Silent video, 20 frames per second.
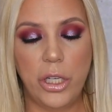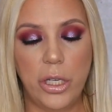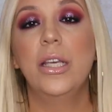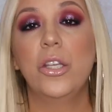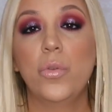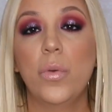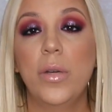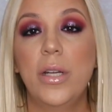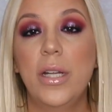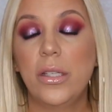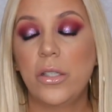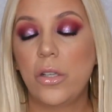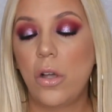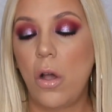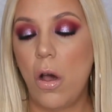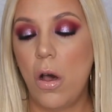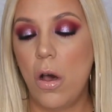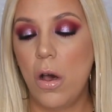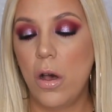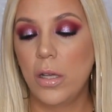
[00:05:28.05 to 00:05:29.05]
This one is
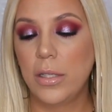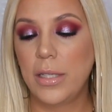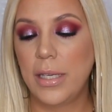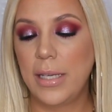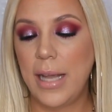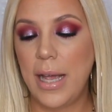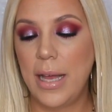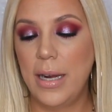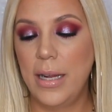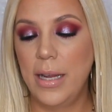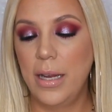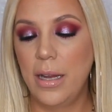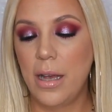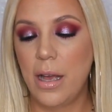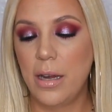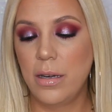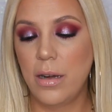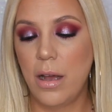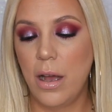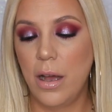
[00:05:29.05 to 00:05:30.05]
called Getting
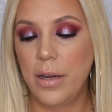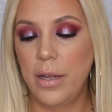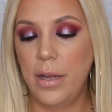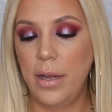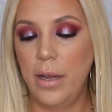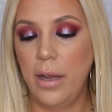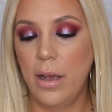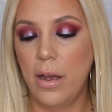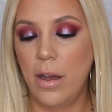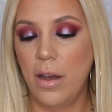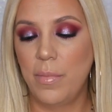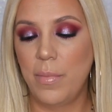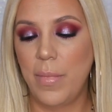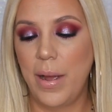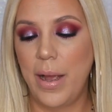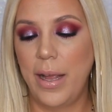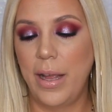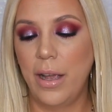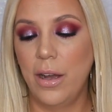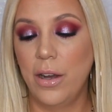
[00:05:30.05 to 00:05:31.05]
Naughty on
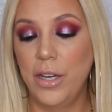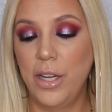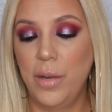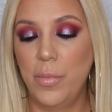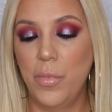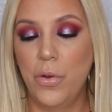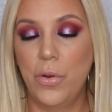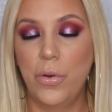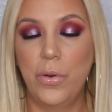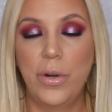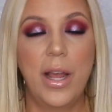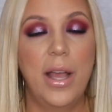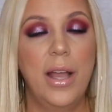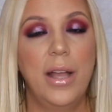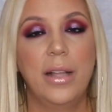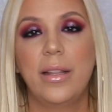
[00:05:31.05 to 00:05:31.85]
My Honeymoon.